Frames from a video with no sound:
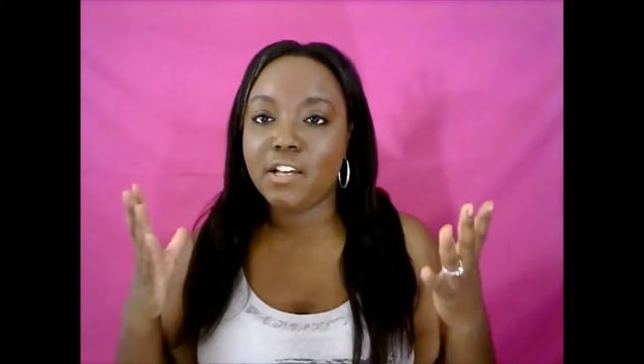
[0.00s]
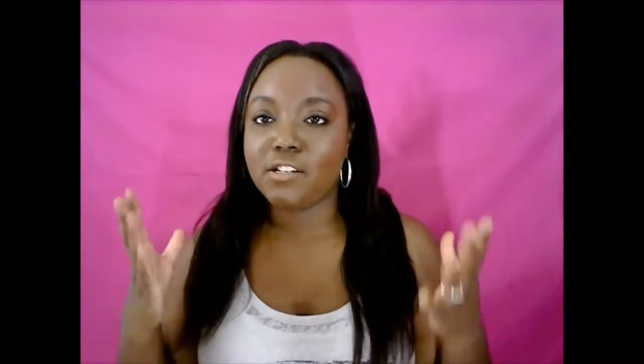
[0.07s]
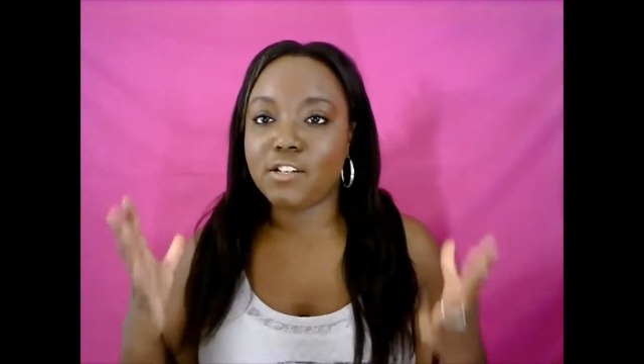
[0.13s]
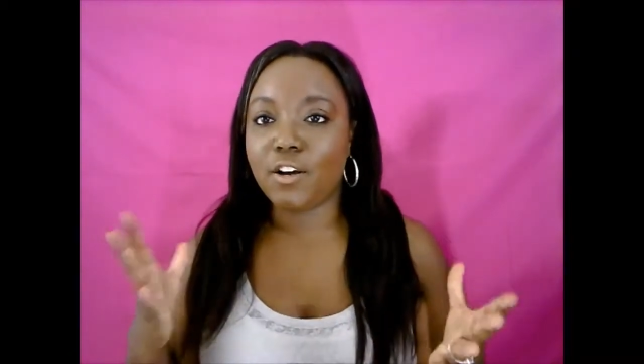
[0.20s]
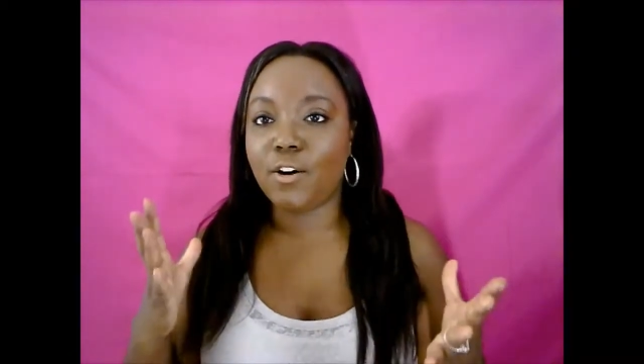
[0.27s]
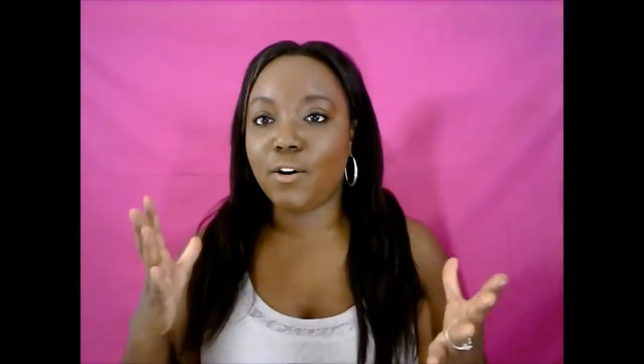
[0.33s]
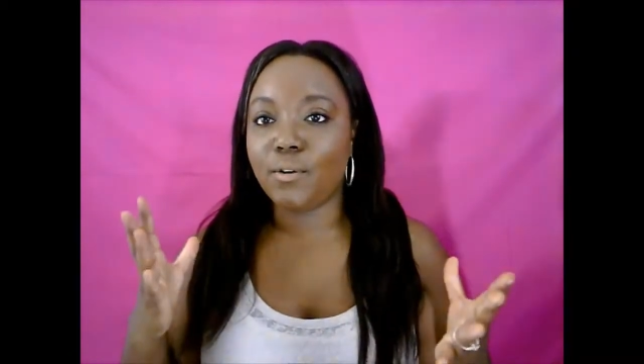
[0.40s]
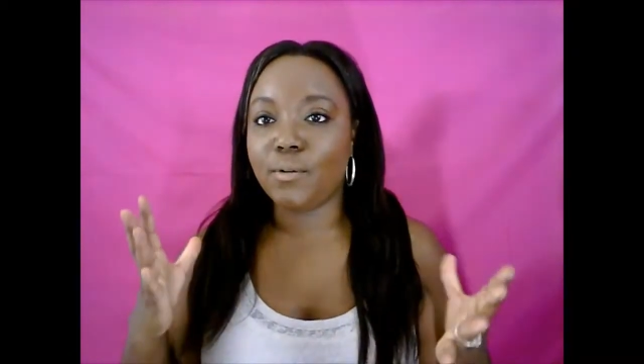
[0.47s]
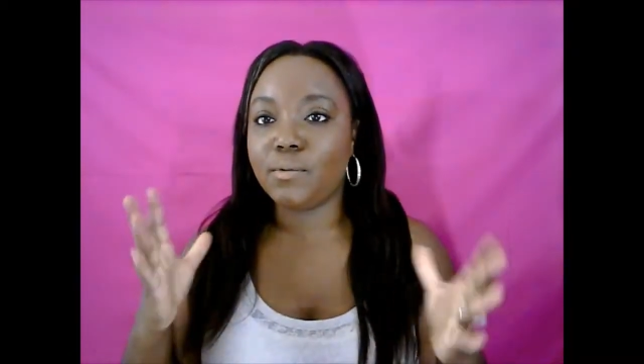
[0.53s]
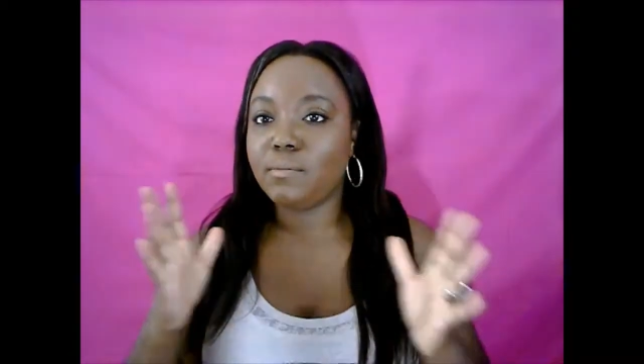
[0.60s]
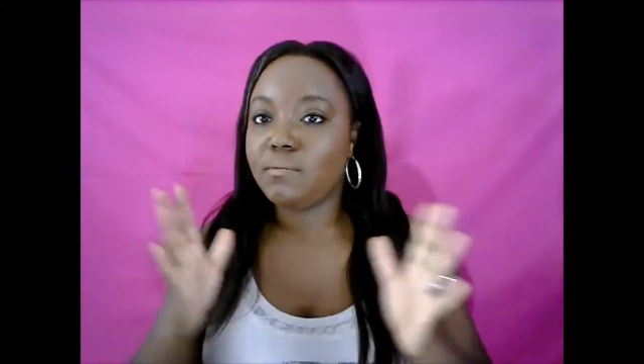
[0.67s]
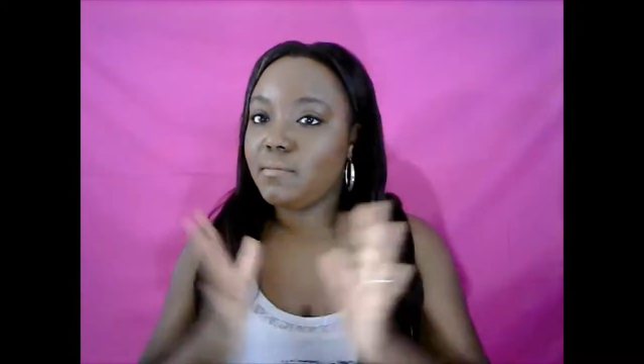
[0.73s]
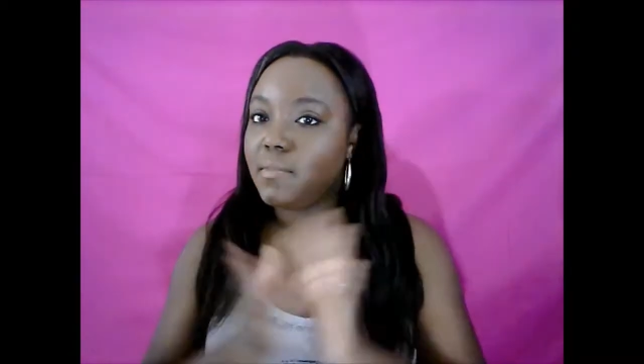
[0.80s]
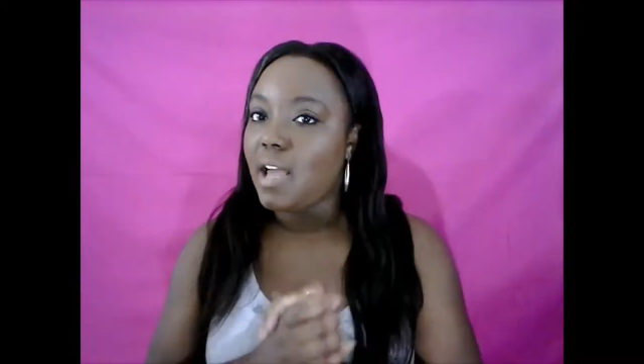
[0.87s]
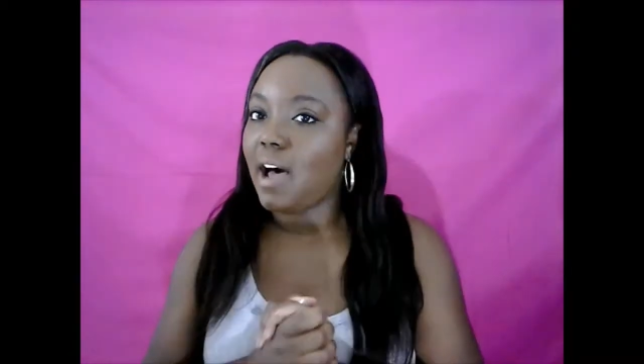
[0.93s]
So
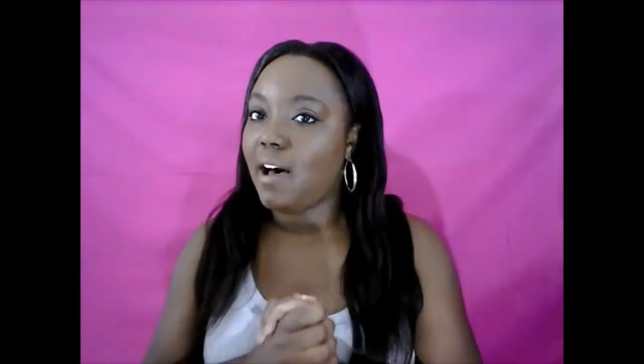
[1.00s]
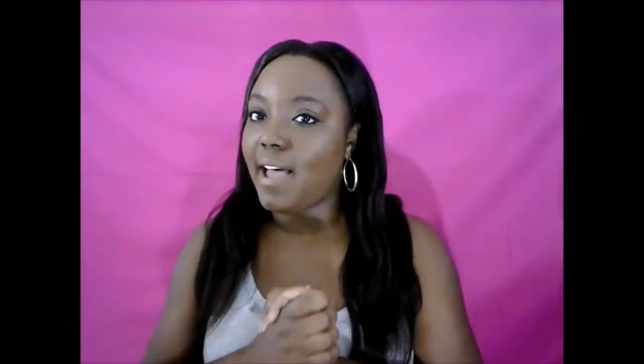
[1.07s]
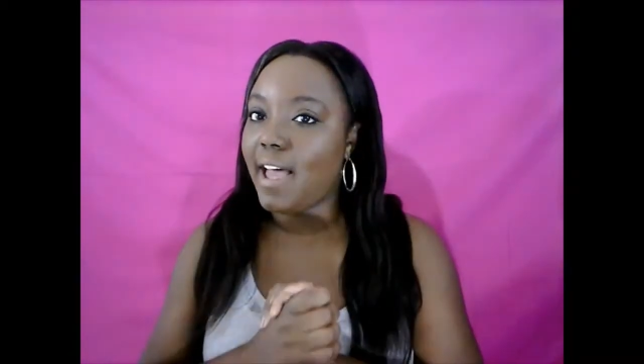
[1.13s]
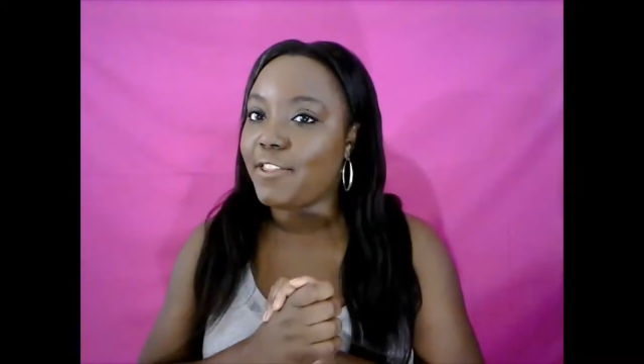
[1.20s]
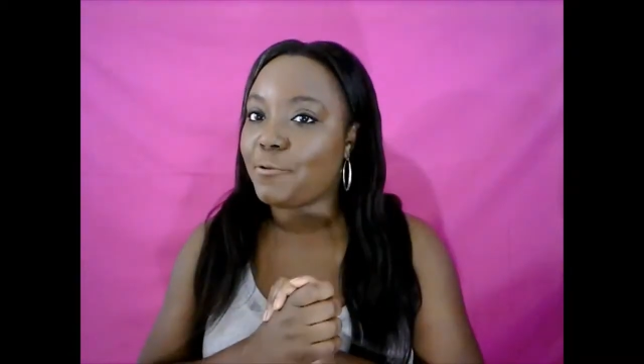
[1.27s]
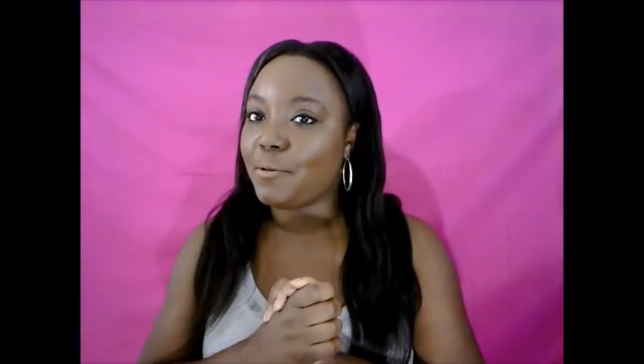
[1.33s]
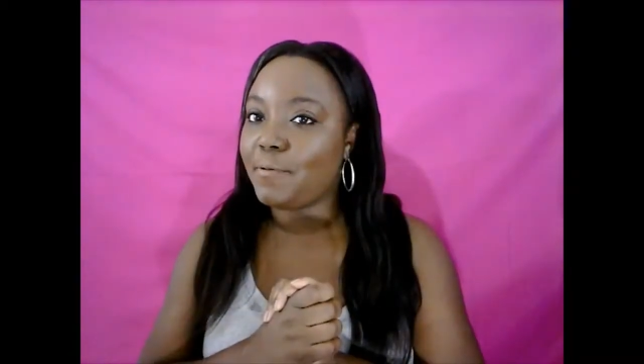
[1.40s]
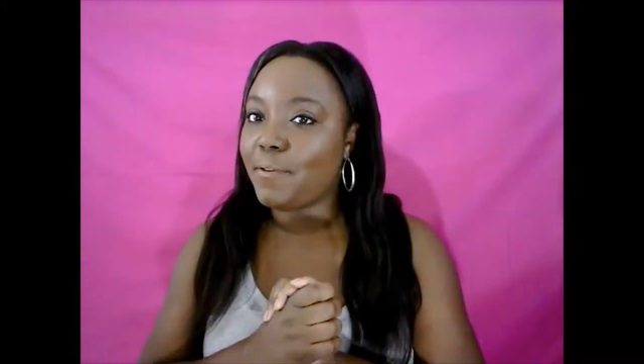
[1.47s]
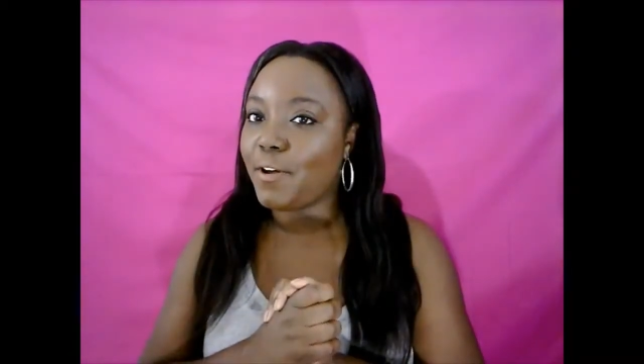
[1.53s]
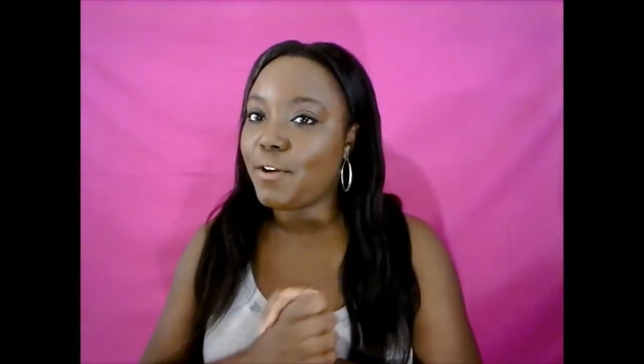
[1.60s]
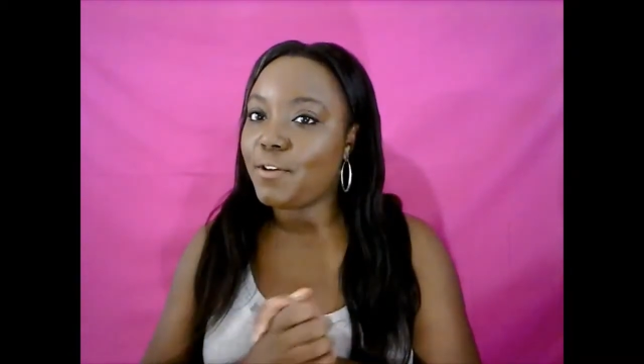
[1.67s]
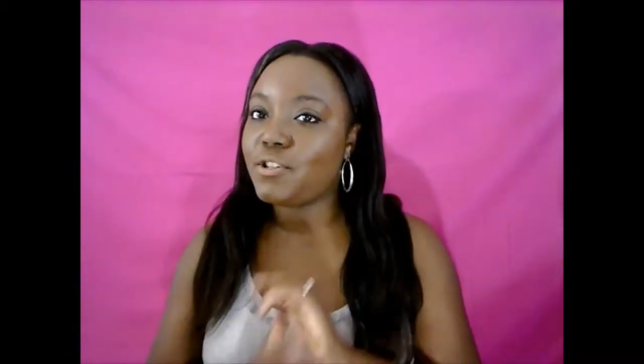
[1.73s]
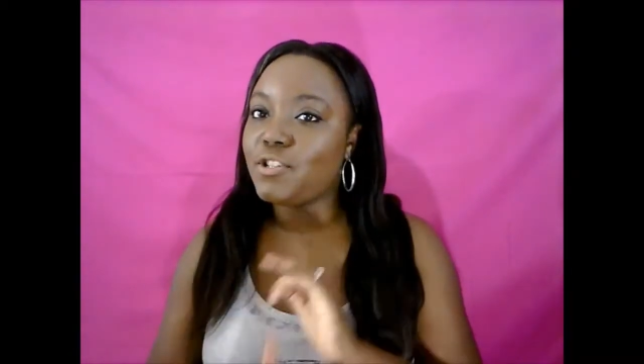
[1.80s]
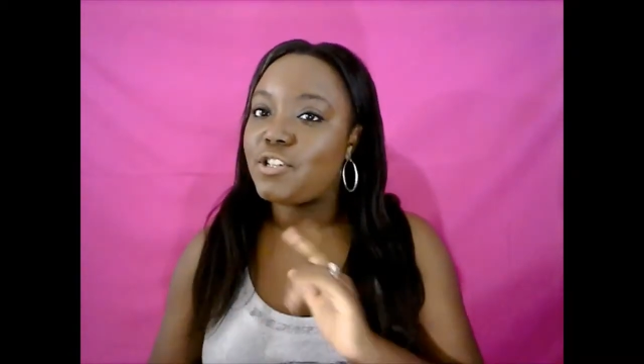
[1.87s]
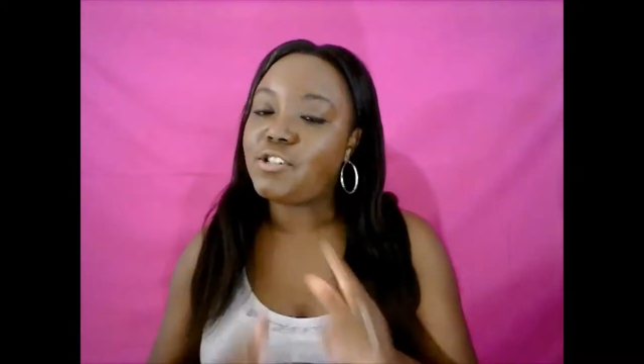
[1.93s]
I'll add 3
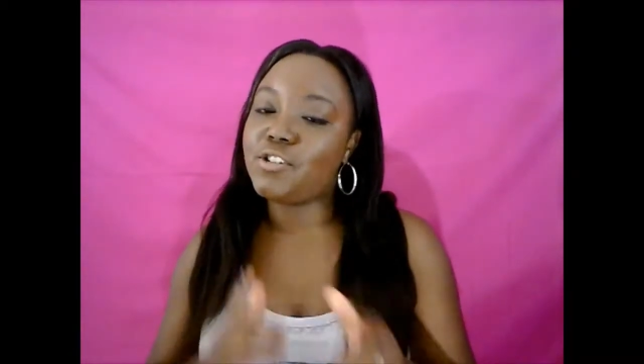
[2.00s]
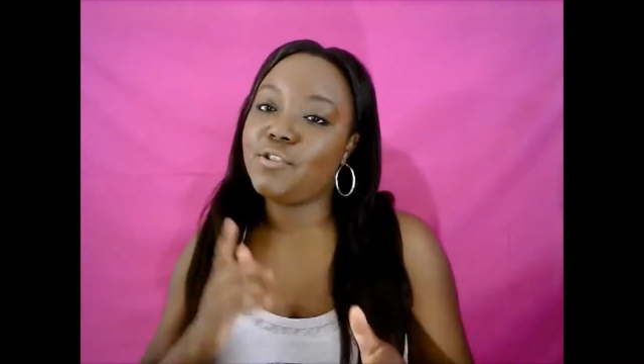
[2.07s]
photos just